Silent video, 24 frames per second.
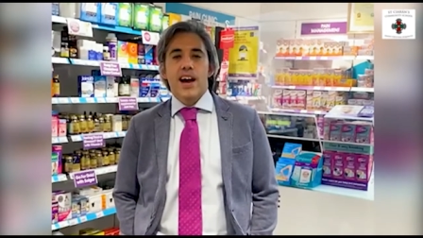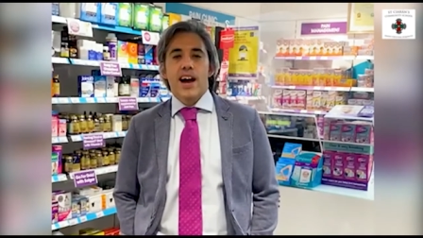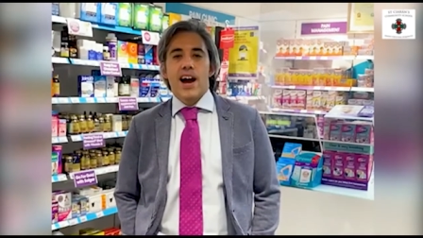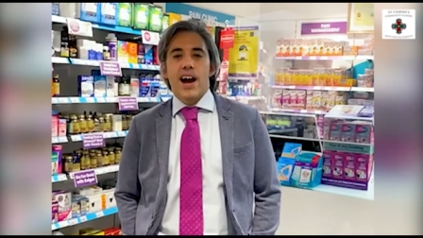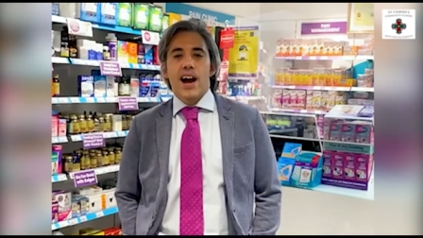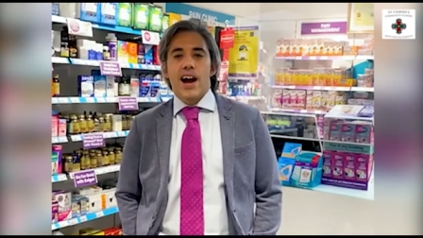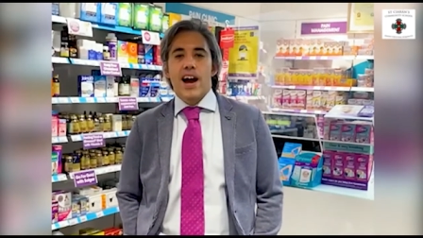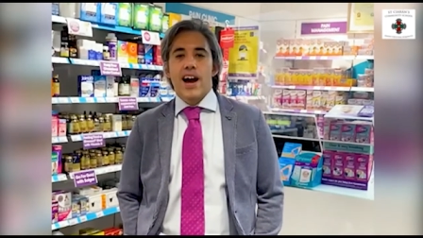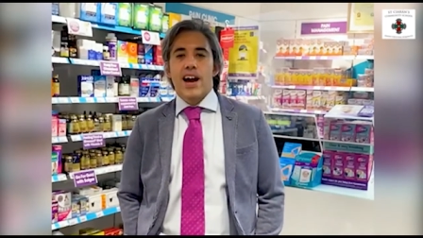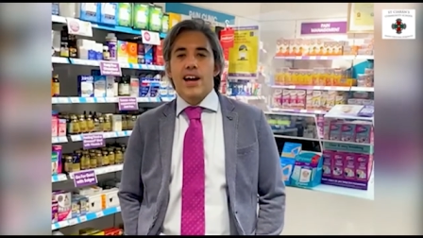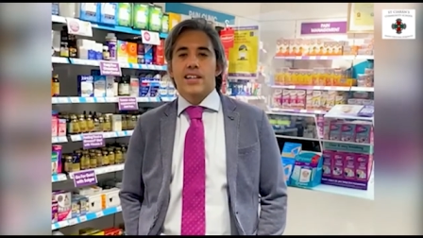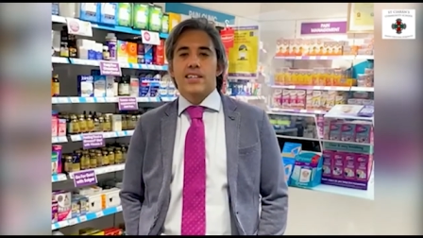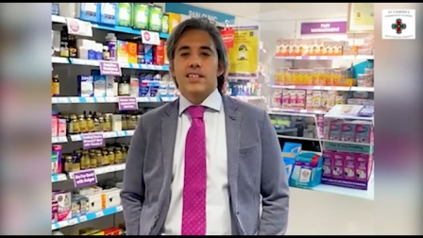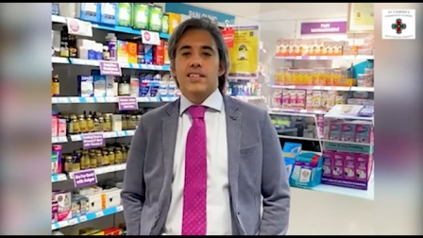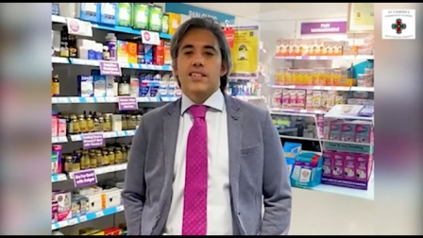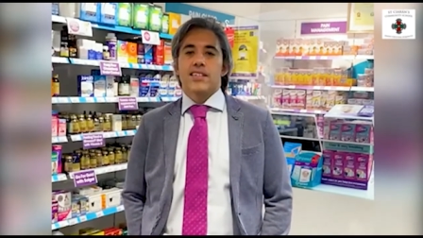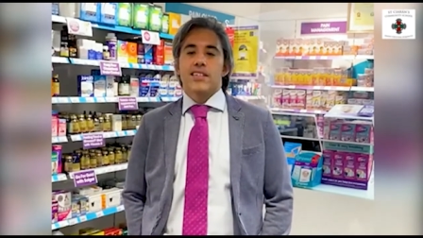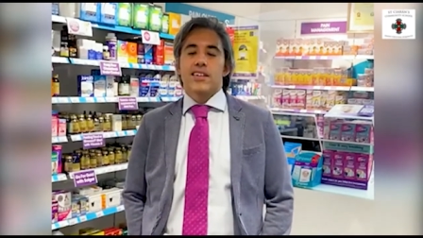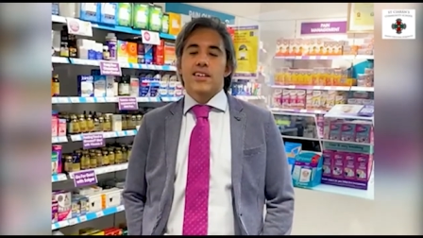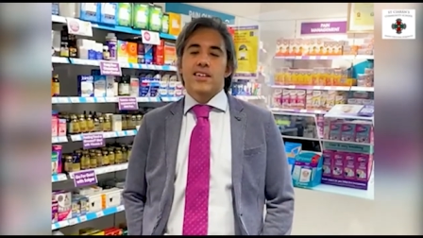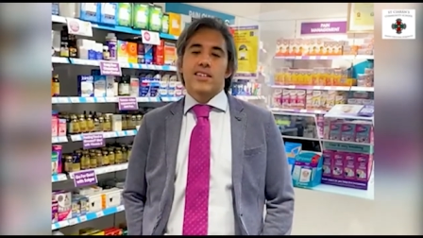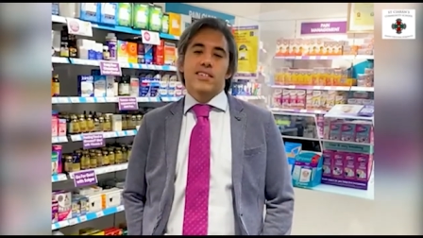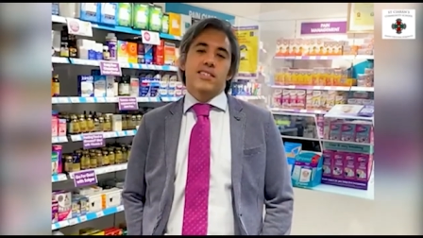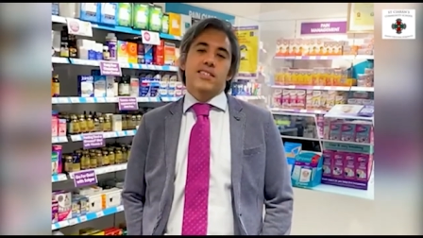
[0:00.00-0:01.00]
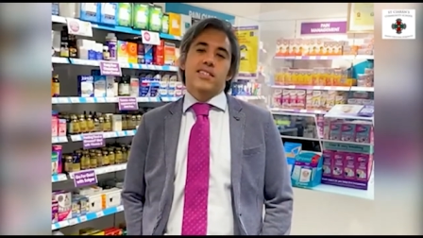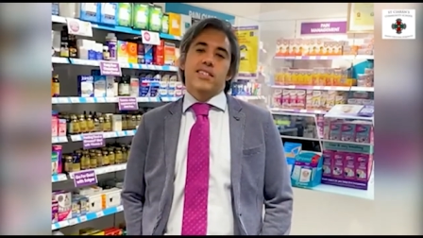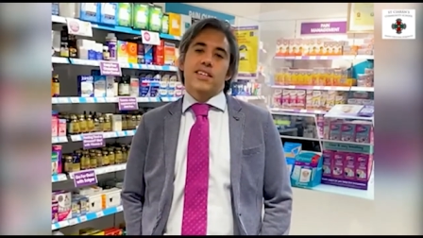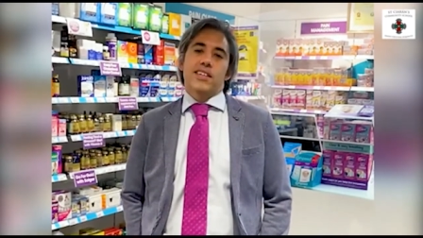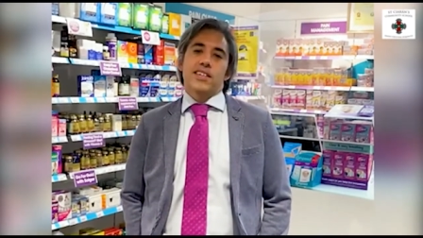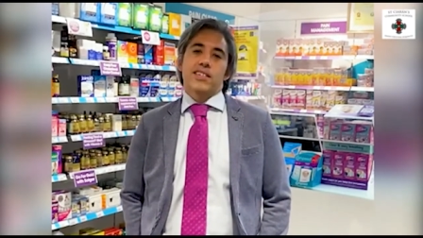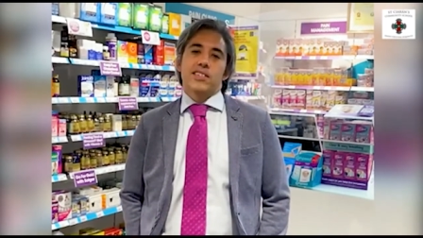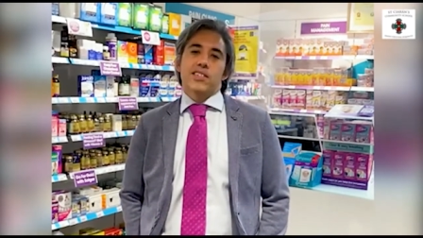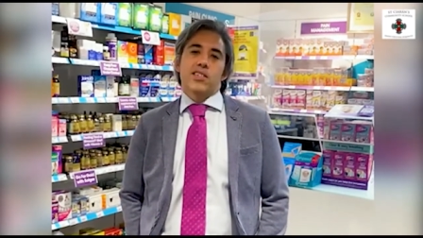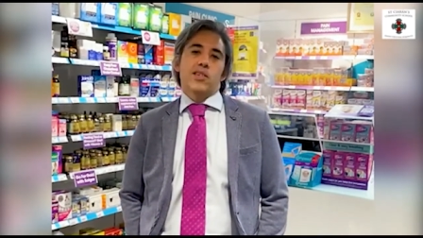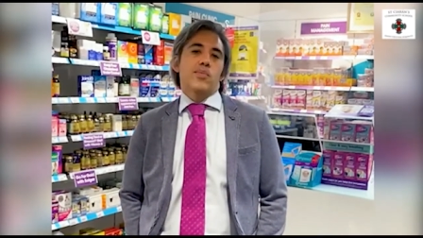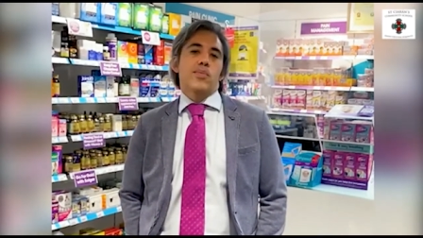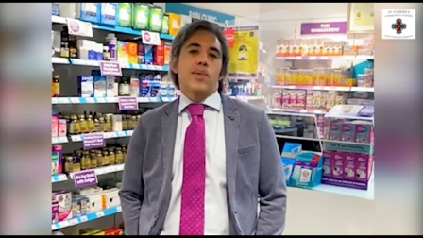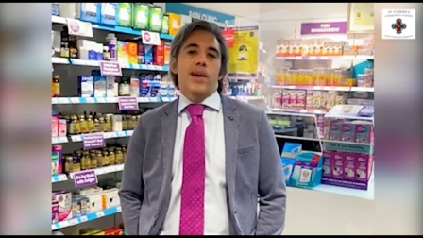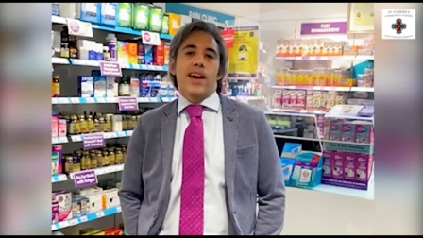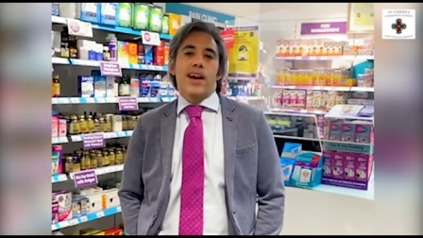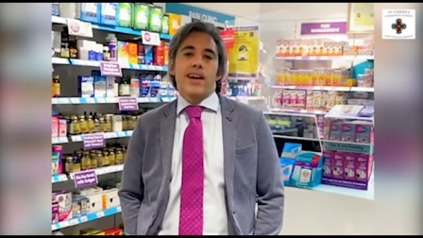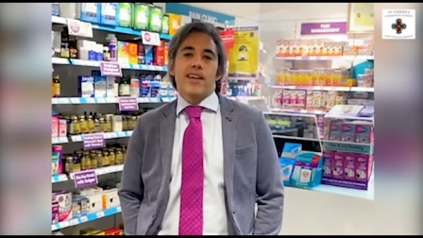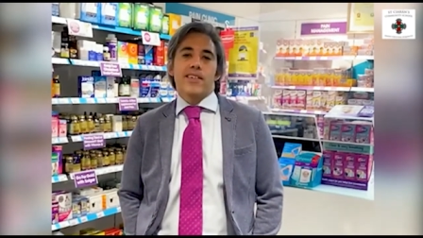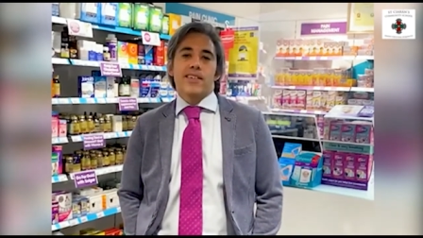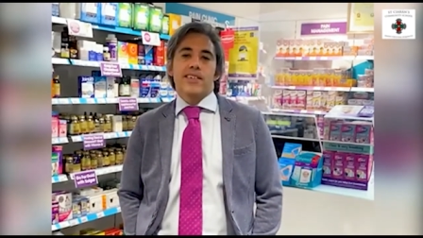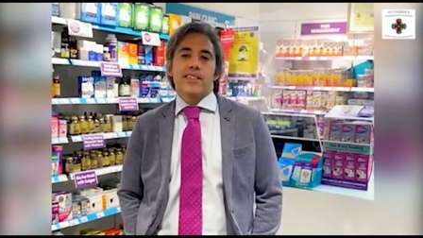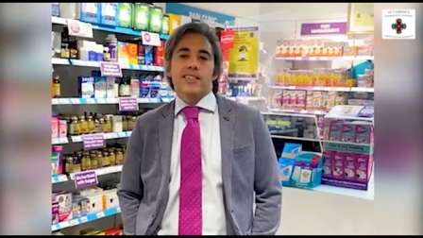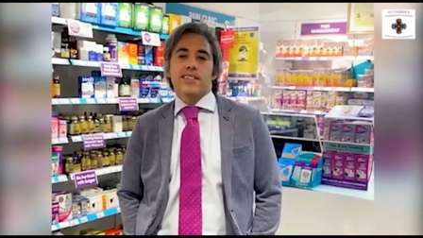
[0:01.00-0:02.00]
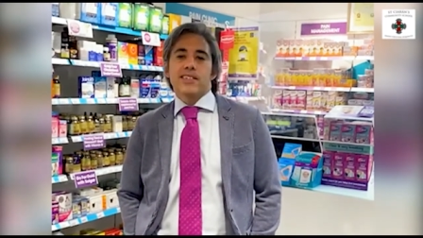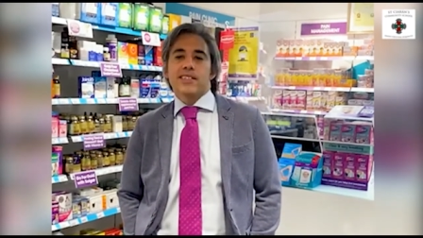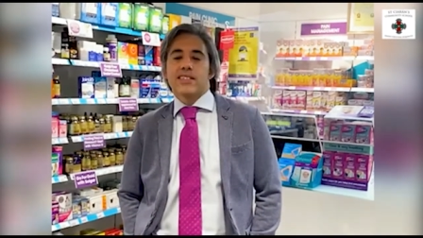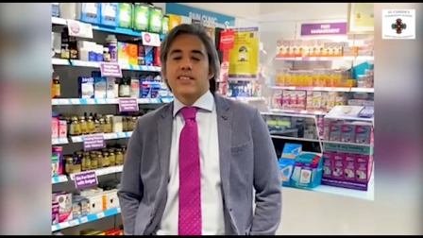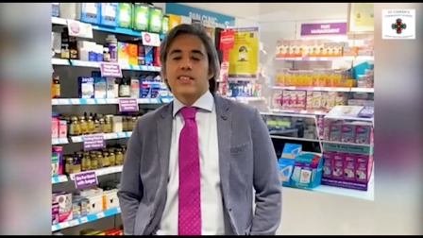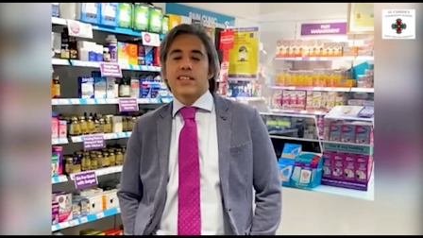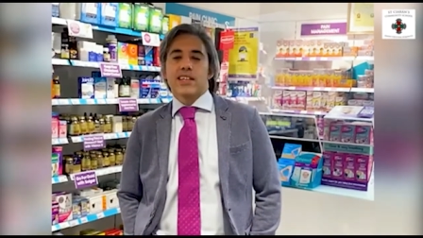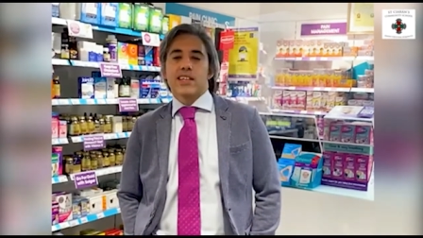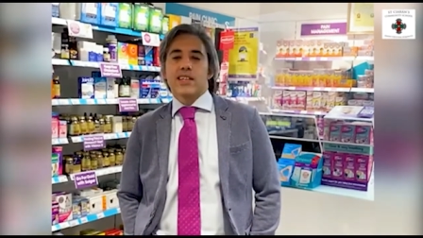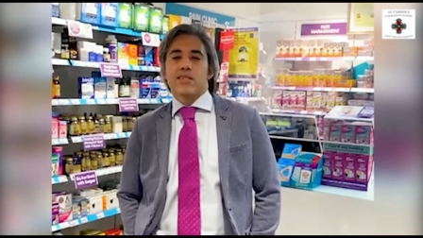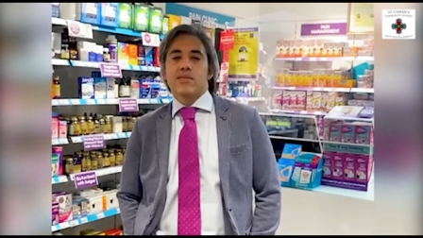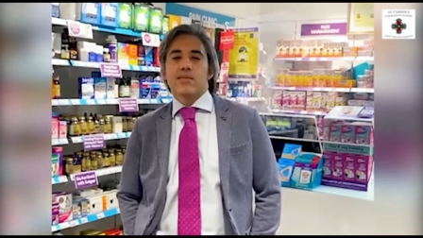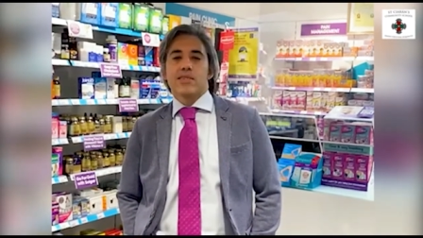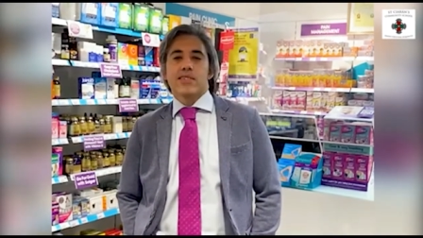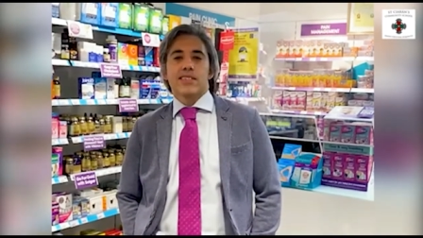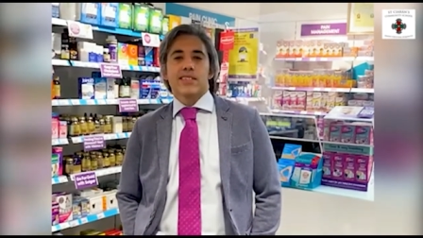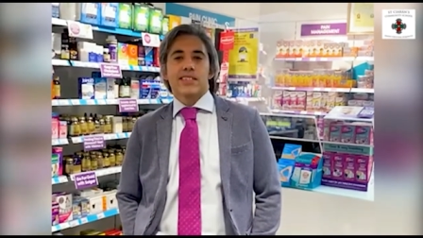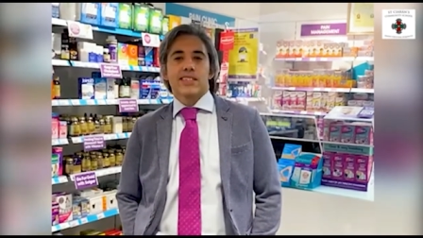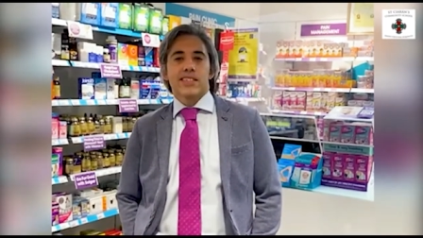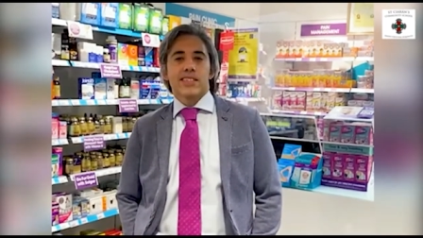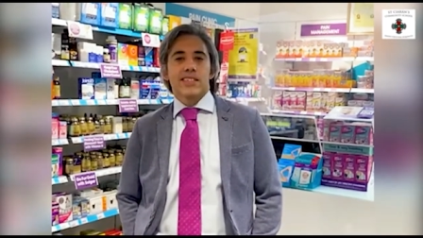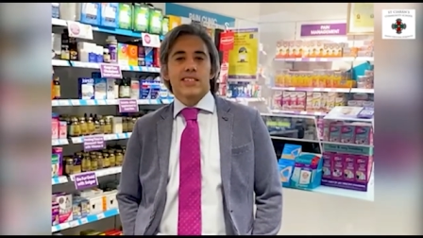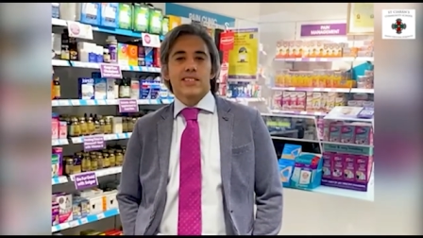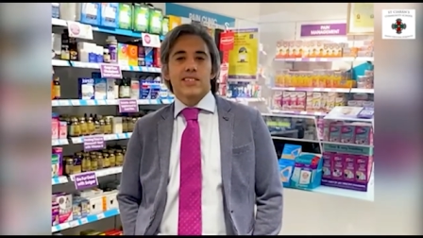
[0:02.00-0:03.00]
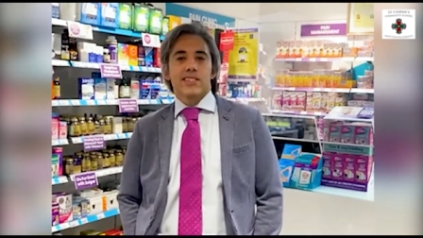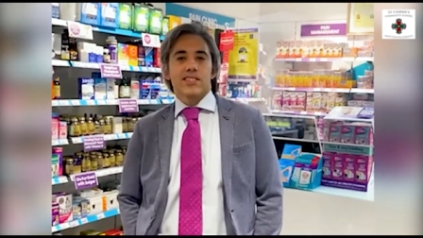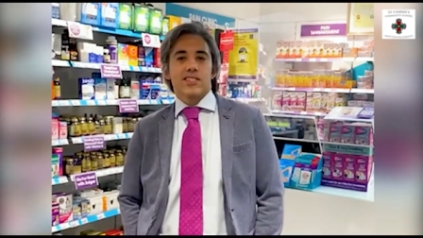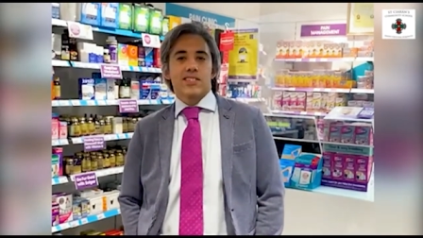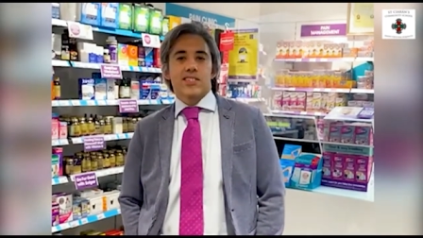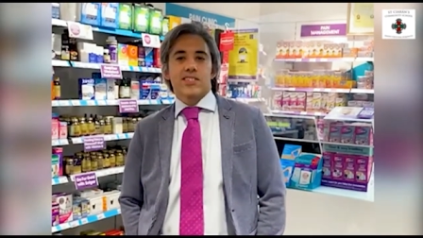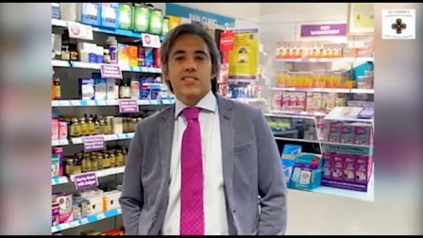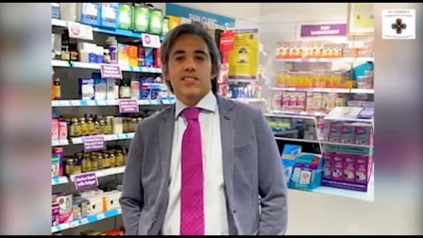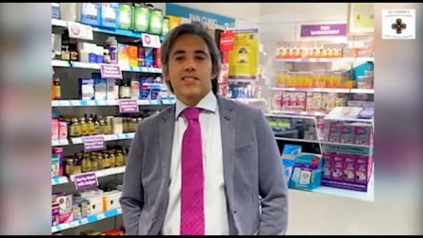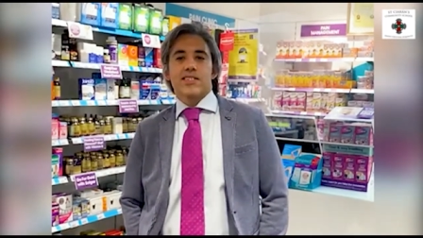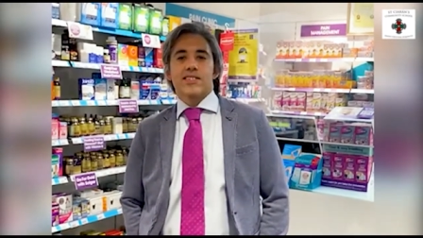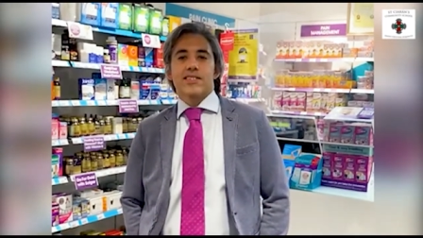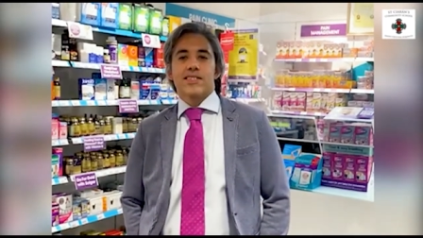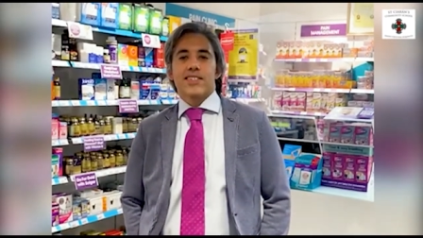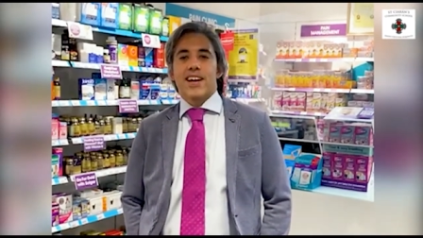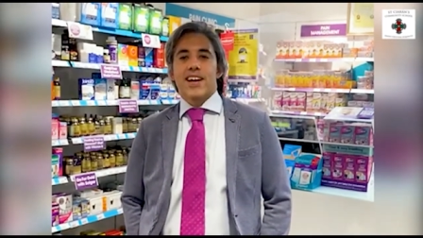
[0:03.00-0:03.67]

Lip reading: and alongside your parents, they will see you through